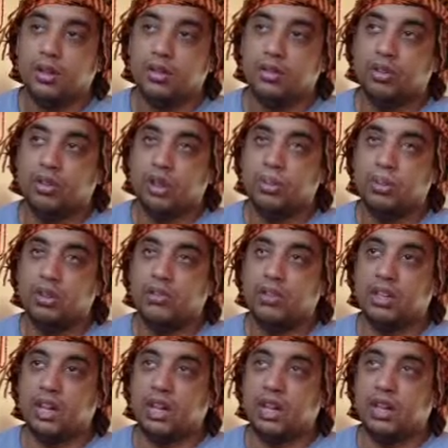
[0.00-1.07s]
So they believe
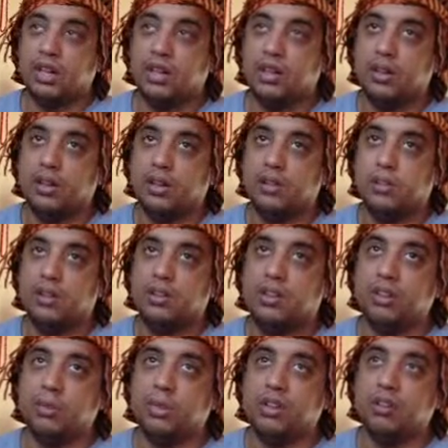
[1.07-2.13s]
the lie and believe
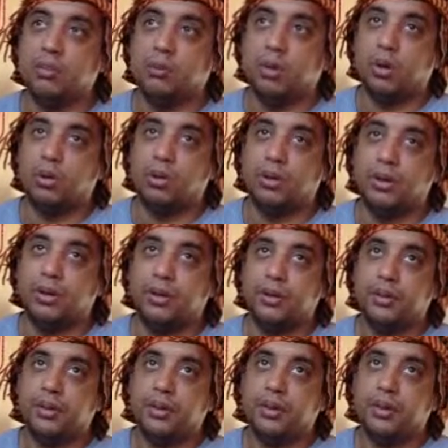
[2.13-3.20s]
in the present moment,
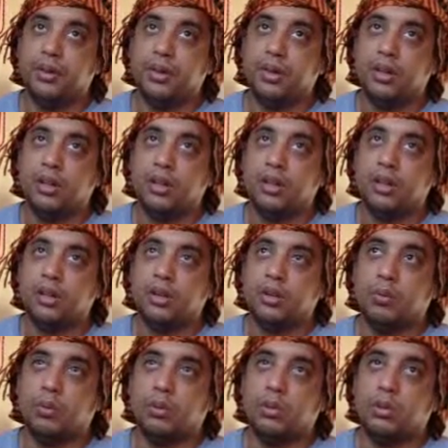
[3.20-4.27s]

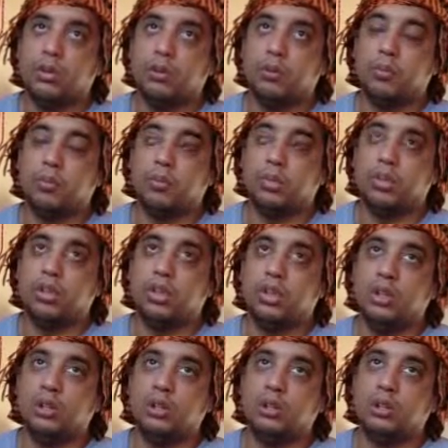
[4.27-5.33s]
and what the
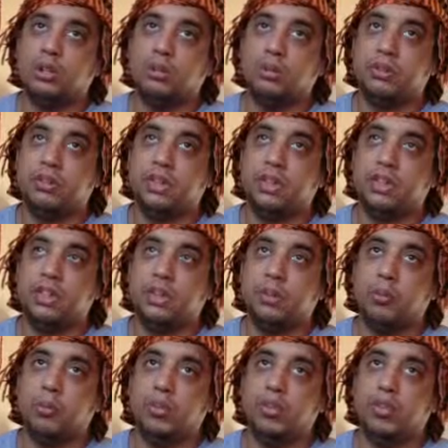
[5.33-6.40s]
illusion is presenting
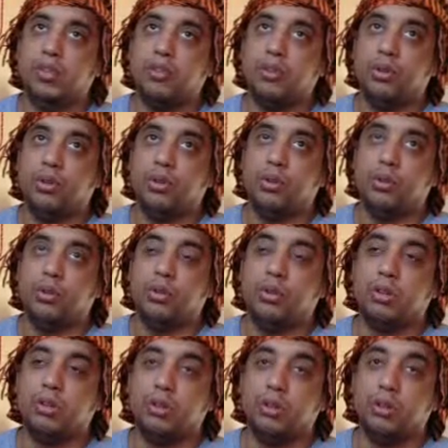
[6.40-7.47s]
them with in the future will
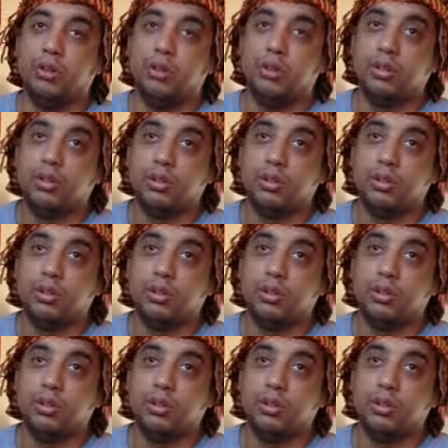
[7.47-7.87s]
be true.